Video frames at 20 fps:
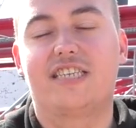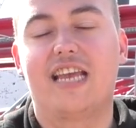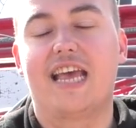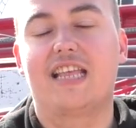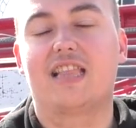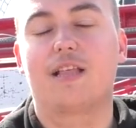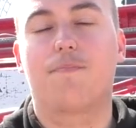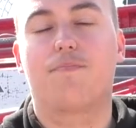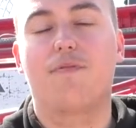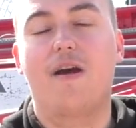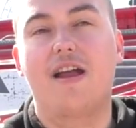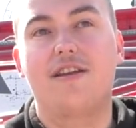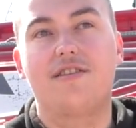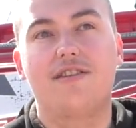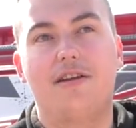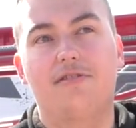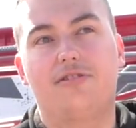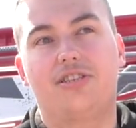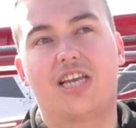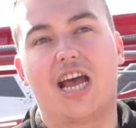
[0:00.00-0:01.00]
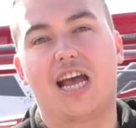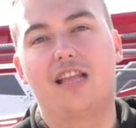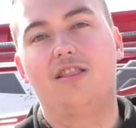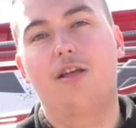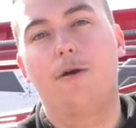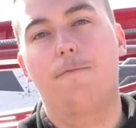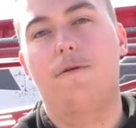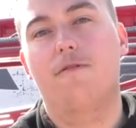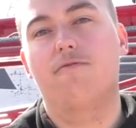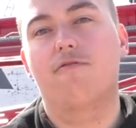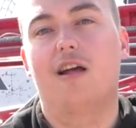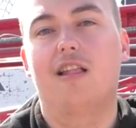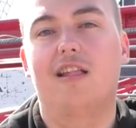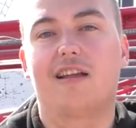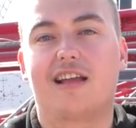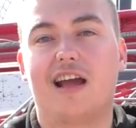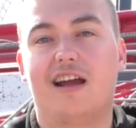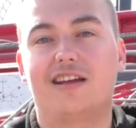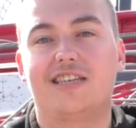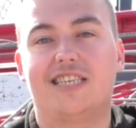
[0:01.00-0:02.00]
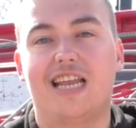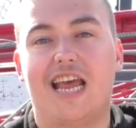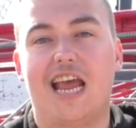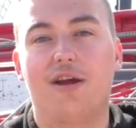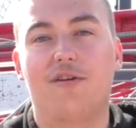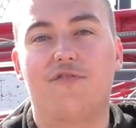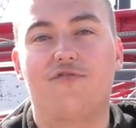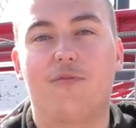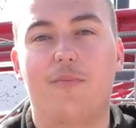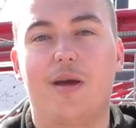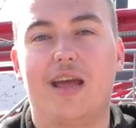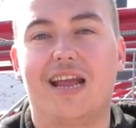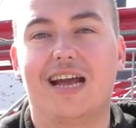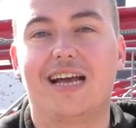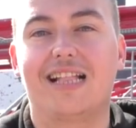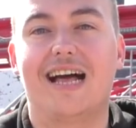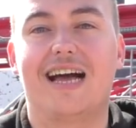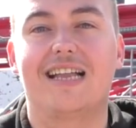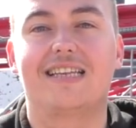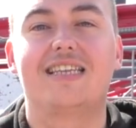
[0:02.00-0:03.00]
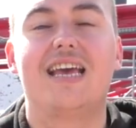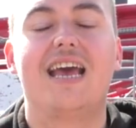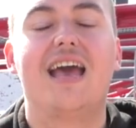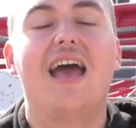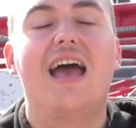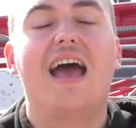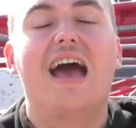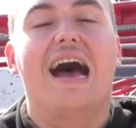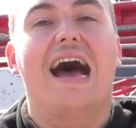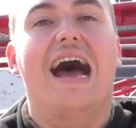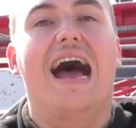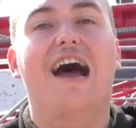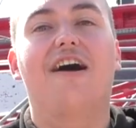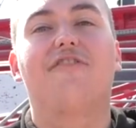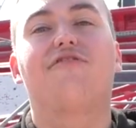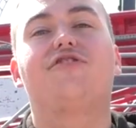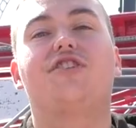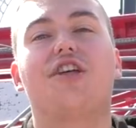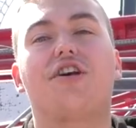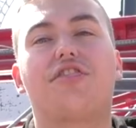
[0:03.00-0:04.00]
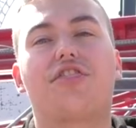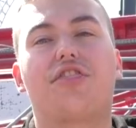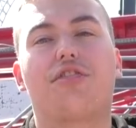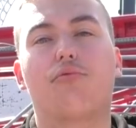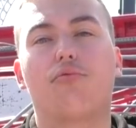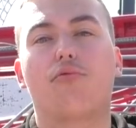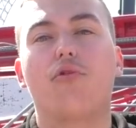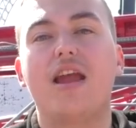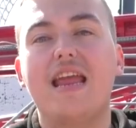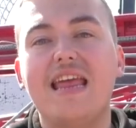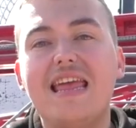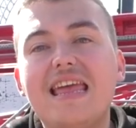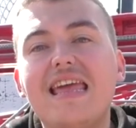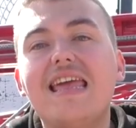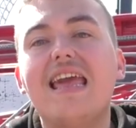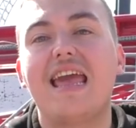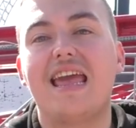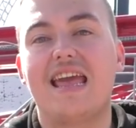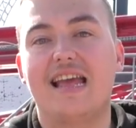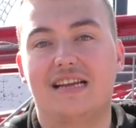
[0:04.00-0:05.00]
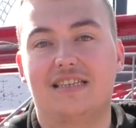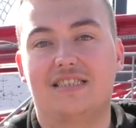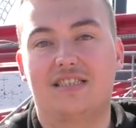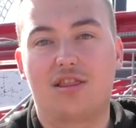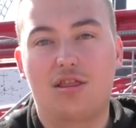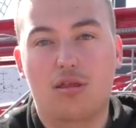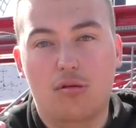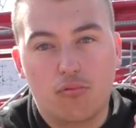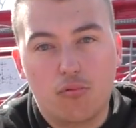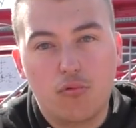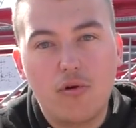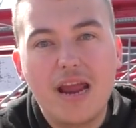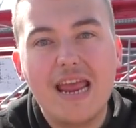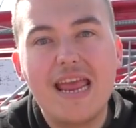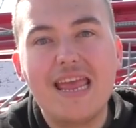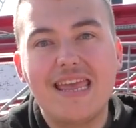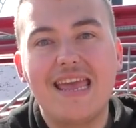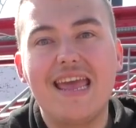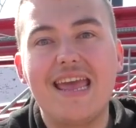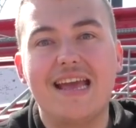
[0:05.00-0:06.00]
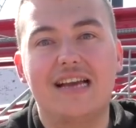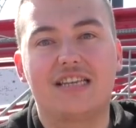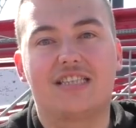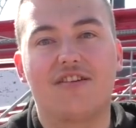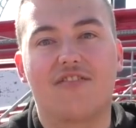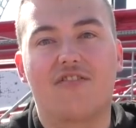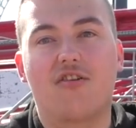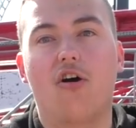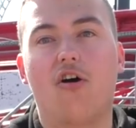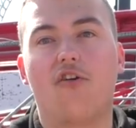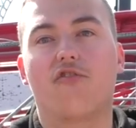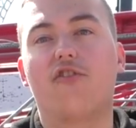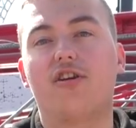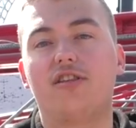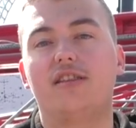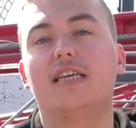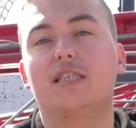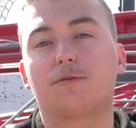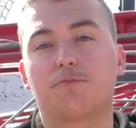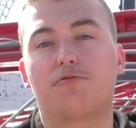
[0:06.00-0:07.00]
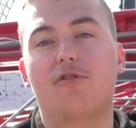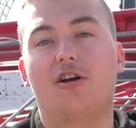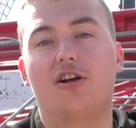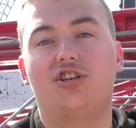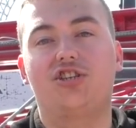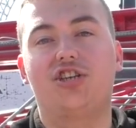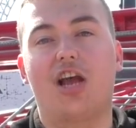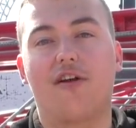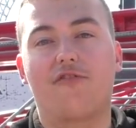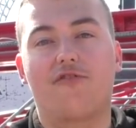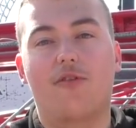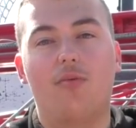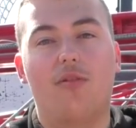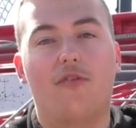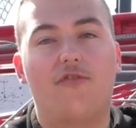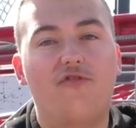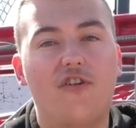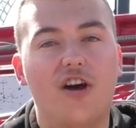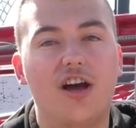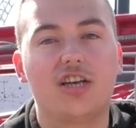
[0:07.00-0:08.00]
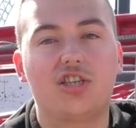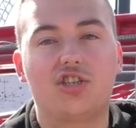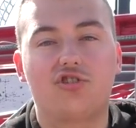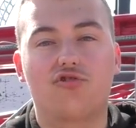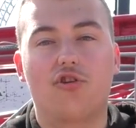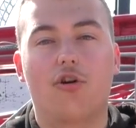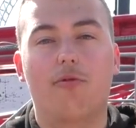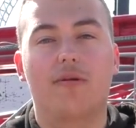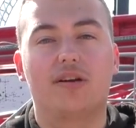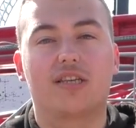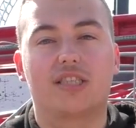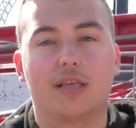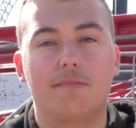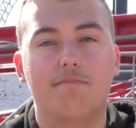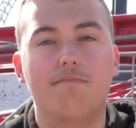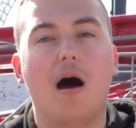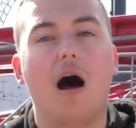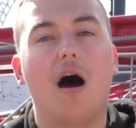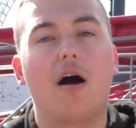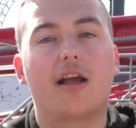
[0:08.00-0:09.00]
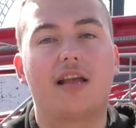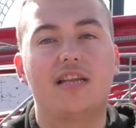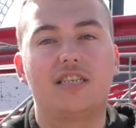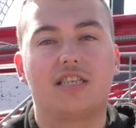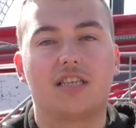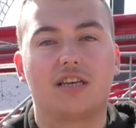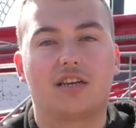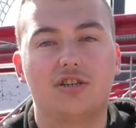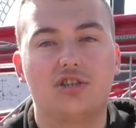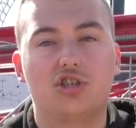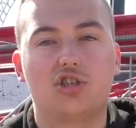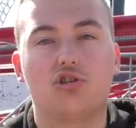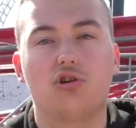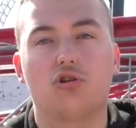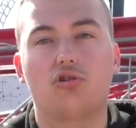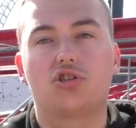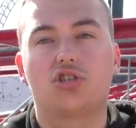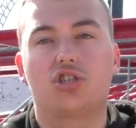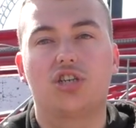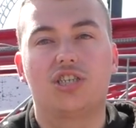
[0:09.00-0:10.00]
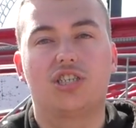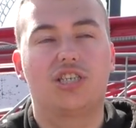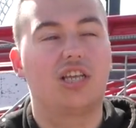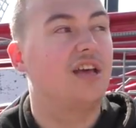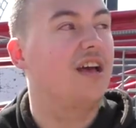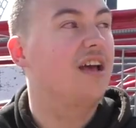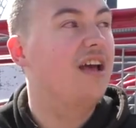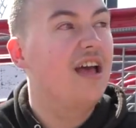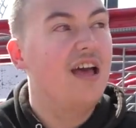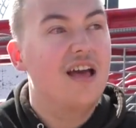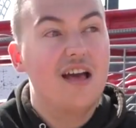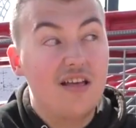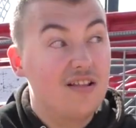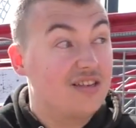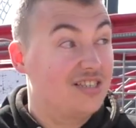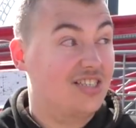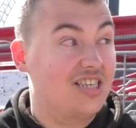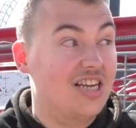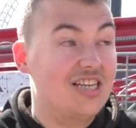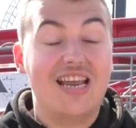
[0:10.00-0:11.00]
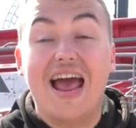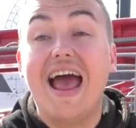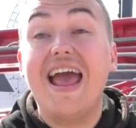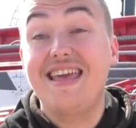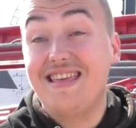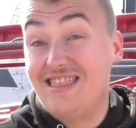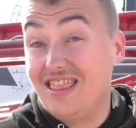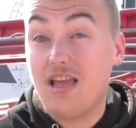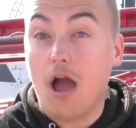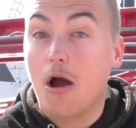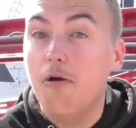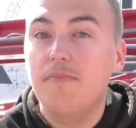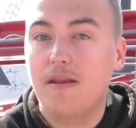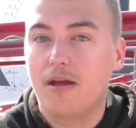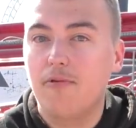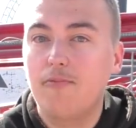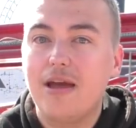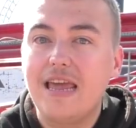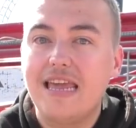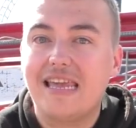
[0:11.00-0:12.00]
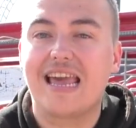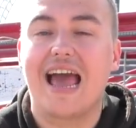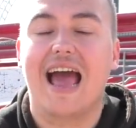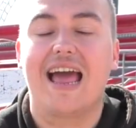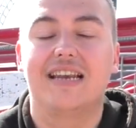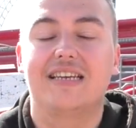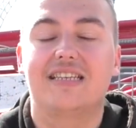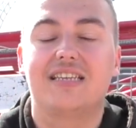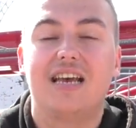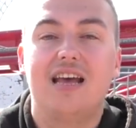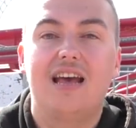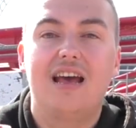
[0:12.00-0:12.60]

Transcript: Sik, the brand new 10 looping roller coaster here at Flamingo Land. After three years, three years of covering this project from the first rumour to the market to the construction to today, the opening weekend,